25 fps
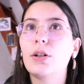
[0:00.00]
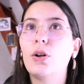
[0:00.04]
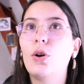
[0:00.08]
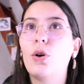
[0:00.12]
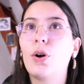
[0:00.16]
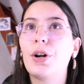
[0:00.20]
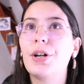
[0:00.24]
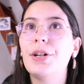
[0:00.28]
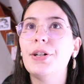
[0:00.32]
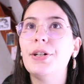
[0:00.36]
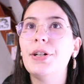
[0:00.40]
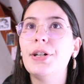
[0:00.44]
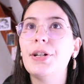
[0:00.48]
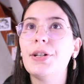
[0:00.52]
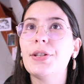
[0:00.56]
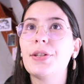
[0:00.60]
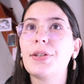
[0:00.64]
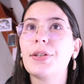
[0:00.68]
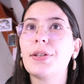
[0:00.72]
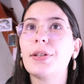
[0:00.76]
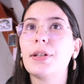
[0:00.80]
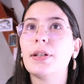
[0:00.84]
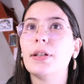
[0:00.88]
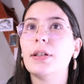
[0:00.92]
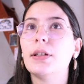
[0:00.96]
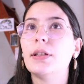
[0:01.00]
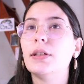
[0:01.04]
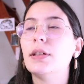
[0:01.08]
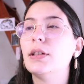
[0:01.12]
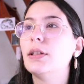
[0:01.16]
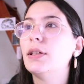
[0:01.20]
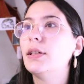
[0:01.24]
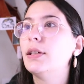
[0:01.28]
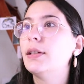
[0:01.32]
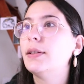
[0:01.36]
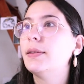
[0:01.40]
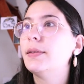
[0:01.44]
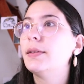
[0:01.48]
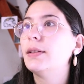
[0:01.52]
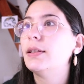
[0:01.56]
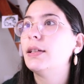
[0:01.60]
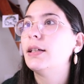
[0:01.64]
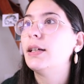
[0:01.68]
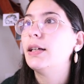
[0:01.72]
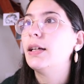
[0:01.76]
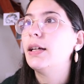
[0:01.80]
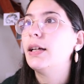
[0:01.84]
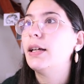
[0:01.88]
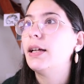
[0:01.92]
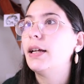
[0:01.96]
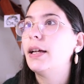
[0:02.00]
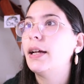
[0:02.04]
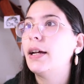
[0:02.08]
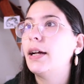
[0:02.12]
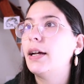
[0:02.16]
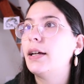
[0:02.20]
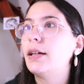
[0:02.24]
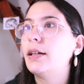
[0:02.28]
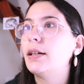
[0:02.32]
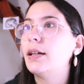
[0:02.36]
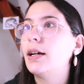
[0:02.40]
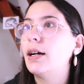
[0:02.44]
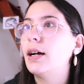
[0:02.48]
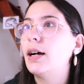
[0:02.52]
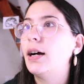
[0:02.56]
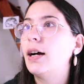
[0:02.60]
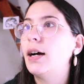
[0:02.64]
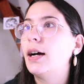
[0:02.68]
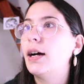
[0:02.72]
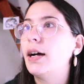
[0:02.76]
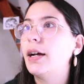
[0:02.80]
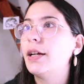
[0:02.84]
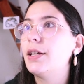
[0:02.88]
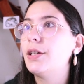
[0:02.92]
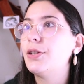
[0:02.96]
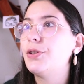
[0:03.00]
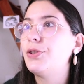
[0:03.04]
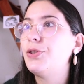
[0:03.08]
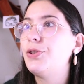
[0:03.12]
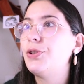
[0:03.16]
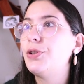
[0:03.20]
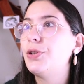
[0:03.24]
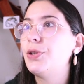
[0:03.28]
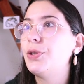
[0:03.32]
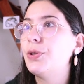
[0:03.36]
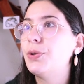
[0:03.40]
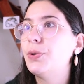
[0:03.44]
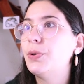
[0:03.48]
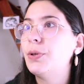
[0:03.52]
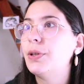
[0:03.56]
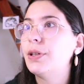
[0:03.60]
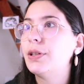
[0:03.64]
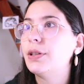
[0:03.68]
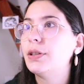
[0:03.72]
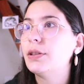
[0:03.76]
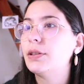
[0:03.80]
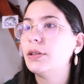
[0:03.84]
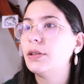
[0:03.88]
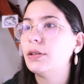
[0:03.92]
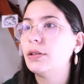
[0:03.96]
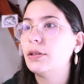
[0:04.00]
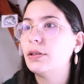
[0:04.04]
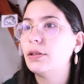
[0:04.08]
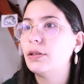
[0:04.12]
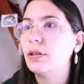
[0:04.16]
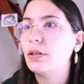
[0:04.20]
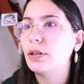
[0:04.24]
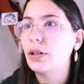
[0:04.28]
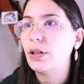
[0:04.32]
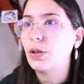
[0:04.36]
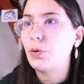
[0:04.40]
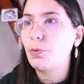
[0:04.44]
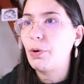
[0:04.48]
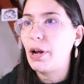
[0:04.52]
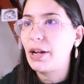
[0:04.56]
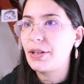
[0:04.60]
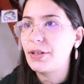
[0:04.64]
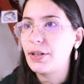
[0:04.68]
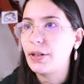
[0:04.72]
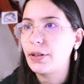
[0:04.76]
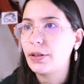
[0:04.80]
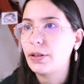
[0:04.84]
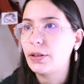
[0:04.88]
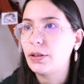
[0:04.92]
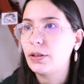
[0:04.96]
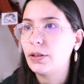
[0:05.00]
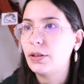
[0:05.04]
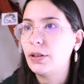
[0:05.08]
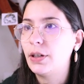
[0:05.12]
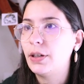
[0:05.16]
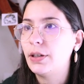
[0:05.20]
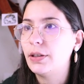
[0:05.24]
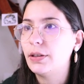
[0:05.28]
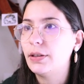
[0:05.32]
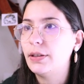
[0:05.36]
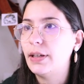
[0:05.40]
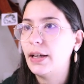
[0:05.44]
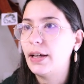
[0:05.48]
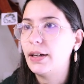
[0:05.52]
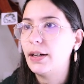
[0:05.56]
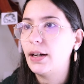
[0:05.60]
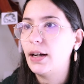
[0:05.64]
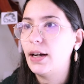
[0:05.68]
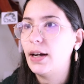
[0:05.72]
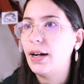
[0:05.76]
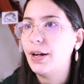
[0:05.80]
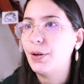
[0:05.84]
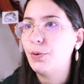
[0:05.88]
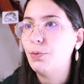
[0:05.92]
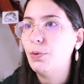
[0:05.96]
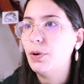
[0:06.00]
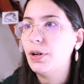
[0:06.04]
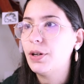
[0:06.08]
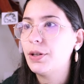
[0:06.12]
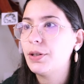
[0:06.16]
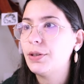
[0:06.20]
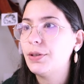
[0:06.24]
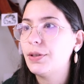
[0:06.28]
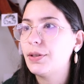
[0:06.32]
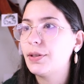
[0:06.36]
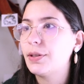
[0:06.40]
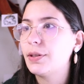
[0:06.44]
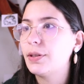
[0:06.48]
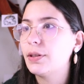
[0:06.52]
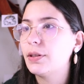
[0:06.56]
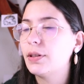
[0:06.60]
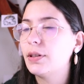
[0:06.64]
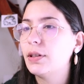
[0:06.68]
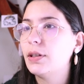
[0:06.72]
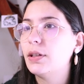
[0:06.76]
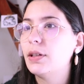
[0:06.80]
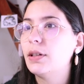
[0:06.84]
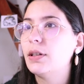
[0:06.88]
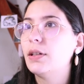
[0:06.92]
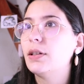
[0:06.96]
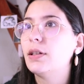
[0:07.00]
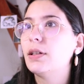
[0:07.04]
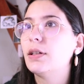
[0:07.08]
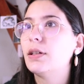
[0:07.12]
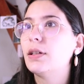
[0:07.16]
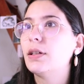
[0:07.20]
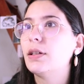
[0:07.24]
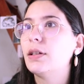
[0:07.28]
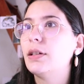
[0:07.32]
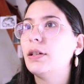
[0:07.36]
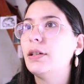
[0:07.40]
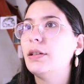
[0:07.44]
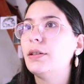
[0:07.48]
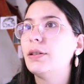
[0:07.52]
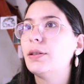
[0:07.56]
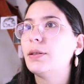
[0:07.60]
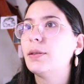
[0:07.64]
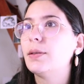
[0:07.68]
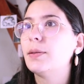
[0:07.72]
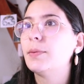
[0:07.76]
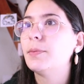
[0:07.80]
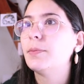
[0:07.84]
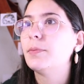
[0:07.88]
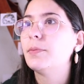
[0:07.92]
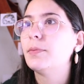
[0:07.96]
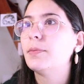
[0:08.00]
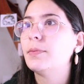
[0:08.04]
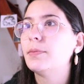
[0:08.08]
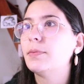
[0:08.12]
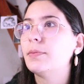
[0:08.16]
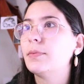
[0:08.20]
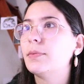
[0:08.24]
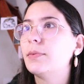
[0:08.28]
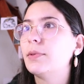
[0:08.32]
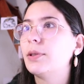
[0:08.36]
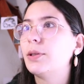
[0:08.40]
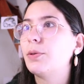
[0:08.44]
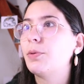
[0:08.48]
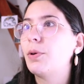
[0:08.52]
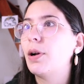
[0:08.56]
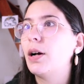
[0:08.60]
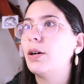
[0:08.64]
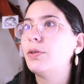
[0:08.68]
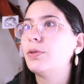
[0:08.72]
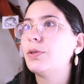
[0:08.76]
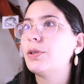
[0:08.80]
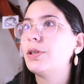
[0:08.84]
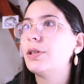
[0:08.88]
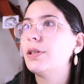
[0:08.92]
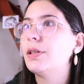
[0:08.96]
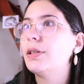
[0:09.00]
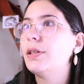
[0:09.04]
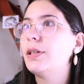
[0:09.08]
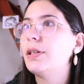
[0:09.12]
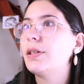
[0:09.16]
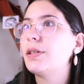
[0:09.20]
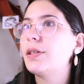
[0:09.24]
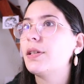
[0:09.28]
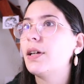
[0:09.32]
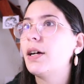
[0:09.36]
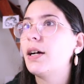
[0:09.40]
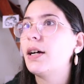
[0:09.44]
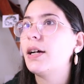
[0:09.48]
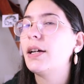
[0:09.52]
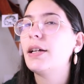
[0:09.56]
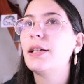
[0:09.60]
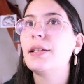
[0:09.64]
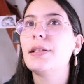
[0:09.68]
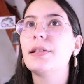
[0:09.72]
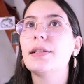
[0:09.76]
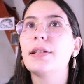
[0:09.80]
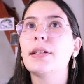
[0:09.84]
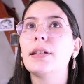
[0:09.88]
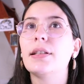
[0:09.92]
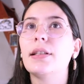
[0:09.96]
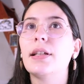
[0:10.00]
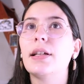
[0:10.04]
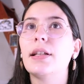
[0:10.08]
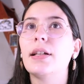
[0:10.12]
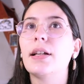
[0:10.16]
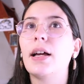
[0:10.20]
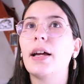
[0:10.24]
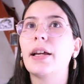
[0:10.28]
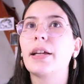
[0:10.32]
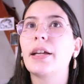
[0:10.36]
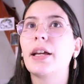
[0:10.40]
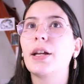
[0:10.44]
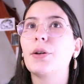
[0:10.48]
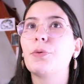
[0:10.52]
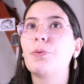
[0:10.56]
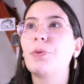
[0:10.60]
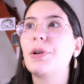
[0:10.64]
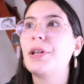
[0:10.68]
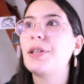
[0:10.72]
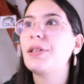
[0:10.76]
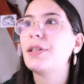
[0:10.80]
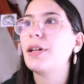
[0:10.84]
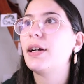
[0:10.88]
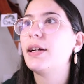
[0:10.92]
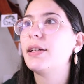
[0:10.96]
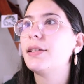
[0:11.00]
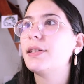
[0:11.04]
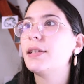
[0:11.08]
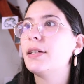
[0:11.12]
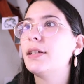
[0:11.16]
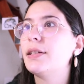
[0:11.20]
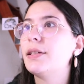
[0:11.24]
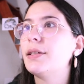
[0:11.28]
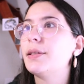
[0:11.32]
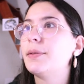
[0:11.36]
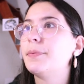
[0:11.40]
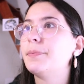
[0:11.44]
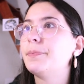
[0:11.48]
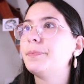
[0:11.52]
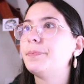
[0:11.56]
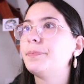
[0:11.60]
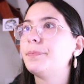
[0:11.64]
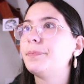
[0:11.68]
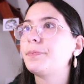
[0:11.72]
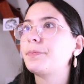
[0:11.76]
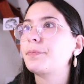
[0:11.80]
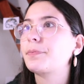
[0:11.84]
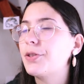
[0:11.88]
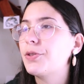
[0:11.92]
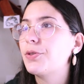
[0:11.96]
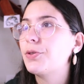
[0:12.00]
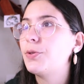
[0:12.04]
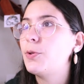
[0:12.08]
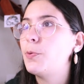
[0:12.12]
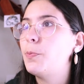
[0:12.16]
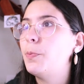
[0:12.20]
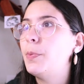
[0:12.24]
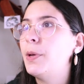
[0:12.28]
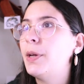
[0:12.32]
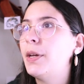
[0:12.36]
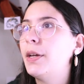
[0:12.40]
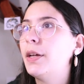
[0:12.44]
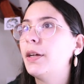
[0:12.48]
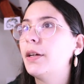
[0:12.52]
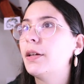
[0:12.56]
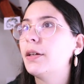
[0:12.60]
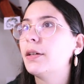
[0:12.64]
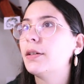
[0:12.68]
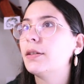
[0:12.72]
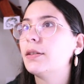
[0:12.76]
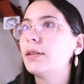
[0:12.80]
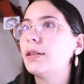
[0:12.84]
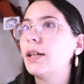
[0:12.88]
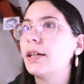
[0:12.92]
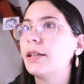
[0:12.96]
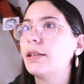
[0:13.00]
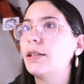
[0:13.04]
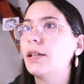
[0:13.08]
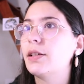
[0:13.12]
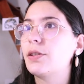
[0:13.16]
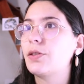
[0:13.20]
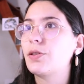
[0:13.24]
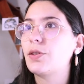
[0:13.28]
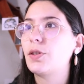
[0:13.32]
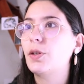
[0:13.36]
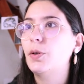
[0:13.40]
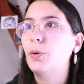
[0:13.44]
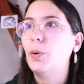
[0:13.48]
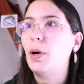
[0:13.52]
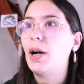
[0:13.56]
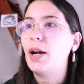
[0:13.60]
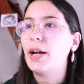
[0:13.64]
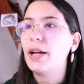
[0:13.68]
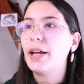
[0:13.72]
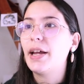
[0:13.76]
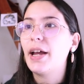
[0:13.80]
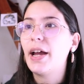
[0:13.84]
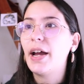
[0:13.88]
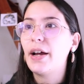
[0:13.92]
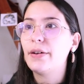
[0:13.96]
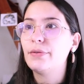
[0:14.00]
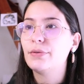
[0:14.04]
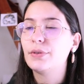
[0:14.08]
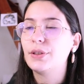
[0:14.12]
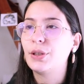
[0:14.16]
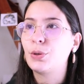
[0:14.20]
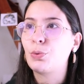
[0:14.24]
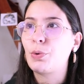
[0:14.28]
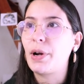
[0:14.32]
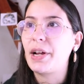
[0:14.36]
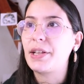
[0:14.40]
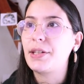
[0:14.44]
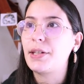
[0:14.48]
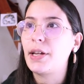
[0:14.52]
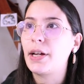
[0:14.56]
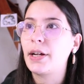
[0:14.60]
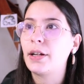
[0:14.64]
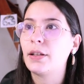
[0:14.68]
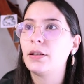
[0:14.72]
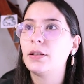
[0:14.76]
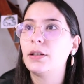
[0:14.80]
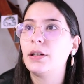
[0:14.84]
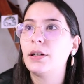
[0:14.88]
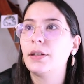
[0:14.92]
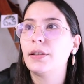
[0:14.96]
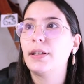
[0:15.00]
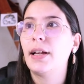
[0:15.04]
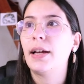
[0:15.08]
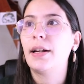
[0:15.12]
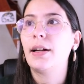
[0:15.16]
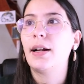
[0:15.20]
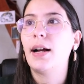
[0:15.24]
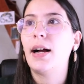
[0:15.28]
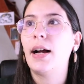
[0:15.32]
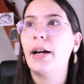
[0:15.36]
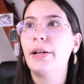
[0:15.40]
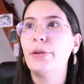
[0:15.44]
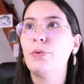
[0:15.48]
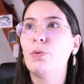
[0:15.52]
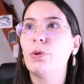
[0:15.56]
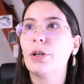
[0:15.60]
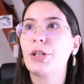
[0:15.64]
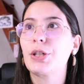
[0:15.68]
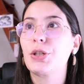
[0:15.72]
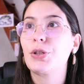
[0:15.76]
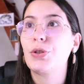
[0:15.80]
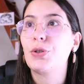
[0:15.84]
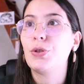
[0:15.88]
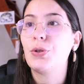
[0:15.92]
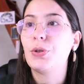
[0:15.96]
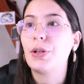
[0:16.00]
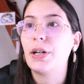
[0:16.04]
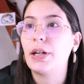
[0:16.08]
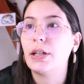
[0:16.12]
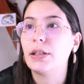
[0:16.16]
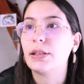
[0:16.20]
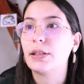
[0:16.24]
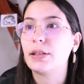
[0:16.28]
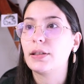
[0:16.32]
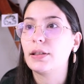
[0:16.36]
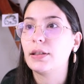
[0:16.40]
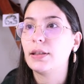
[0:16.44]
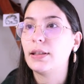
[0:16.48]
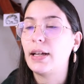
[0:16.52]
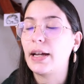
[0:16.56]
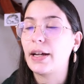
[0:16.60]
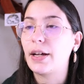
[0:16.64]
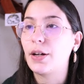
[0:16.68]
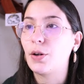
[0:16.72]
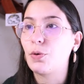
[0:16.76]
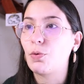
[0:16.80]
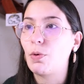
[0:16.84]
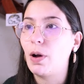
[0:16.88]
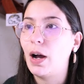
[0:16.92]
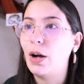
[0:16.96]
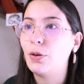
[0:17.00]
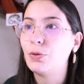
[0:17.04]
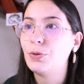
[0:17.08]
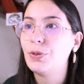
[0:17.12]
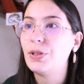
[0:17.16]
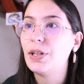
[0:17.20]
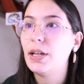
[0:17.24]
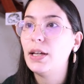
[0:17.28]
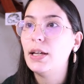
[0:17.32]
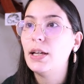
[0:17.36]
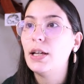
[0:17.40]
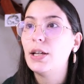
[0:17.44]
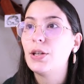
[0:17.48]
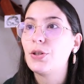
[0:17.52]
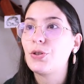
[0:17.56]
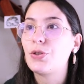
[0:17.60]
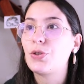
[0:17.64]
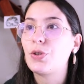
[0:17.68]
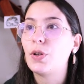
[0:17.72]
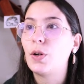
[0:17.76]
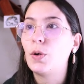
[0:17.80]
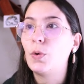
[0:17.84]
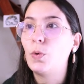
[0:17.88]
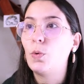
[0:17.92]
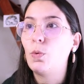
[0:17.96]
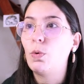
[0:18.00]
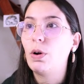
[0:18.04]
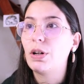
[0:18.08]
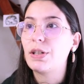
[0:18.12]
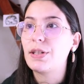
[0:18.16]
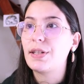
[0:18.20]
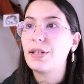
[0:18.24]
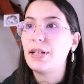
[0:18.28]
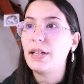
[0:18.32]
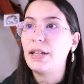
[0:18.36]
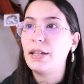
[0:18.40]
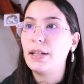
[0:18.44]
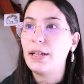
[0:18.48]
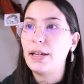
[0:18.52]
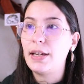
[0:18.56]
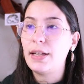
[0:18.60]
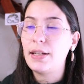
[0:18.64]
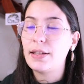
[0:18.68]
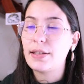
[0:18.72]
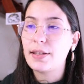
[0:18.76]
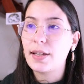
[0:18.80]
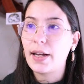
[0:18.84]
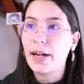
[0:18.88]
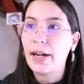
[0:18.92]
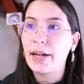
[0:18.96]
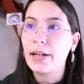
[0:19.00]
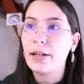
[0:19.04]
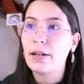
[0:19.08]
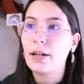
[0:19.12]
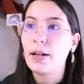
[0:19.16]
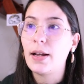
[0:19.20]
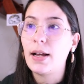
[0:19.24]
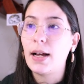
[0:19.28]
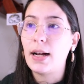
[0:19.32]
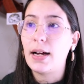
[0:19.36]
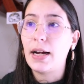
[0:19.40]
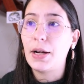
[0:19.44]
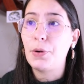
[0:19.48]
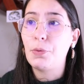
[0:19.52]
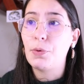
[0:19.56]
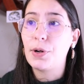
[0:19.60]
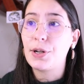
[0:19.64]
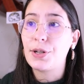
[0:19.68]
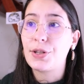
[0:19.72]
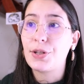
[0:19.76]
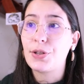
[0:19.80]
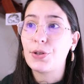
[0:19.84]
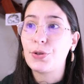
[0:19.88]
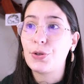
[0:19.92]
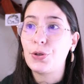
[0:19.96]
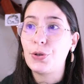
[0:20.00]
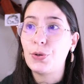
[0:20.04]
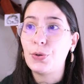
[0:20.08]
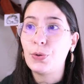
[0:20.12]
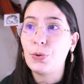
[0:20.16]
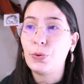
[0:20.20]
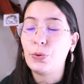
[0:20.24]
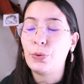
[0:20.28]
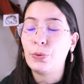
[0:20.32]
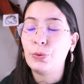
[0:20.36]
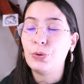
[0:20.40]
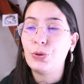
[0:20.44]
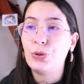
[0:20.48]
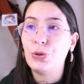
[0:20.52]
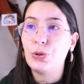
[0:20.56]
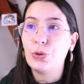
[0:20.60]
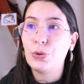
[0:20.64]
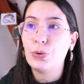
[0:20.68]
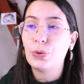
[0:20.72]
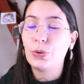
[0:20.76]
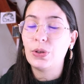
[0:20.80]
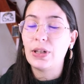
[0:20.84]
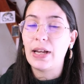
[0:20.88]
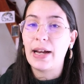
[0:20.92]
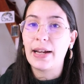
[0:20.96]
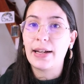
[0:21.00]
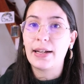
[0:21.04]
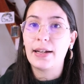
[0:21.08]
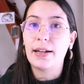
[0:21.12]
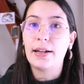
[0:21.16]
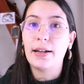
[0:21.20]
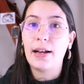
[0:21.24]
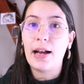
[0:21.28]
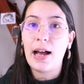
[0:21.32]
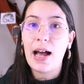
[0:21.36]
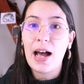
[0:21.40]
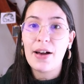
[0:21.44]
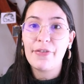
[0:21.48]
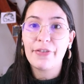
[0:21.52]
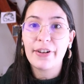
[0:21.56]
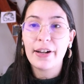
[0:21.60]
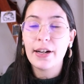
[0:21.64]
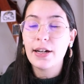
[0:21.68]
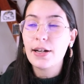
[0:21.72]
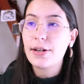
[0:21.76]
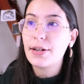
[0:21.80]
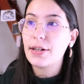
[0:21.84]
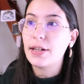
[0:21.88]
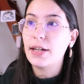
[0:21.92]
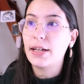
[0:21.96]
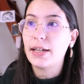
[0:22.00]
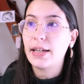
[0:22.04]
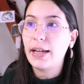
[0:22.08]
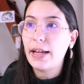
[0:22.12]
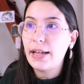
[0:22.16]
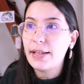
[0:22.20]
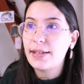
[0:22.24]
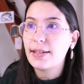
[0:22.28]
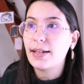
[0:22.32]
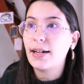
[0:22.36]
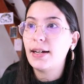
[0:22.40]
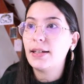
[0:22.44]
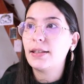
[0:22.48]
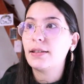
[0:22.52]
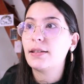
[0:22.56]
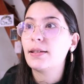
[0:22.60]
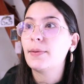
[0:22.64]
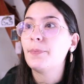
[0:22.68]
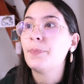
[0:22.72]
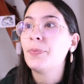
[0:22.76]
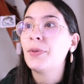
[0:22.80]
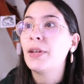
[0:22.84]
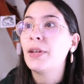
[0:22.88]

corners, and I do the rectangular that I want. It's around this size, and then I can resize it. It's too big, like this. So I have the rectangular that I want to cut like around. So what's in the inside, I want to do like a half cut, a kiss cut,